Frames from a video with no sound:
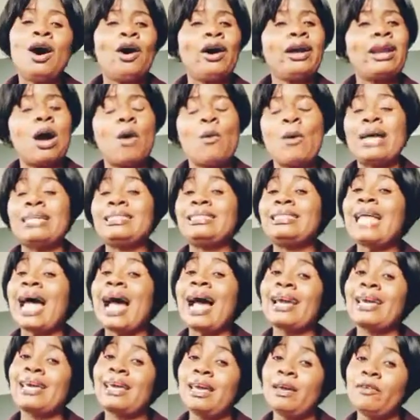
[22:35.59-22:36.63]
Otherwise,
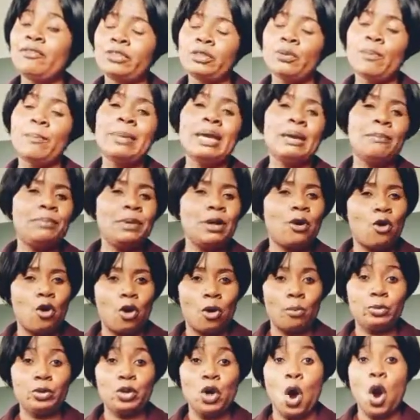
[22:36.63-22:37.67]
that gift may
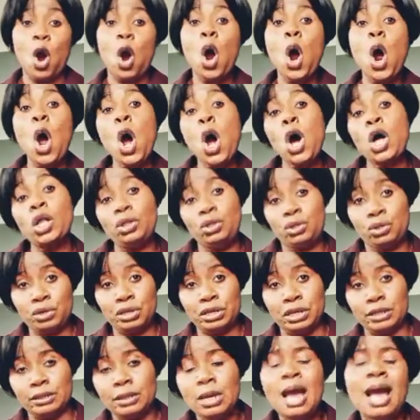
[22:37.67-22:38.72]
become your
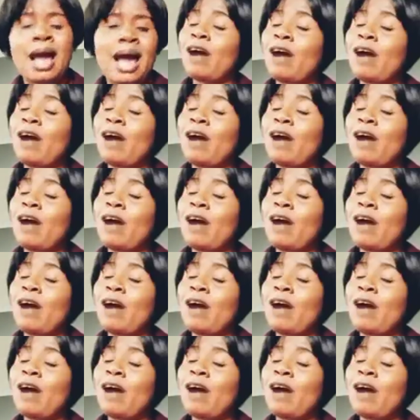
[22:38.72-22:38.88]
undoing.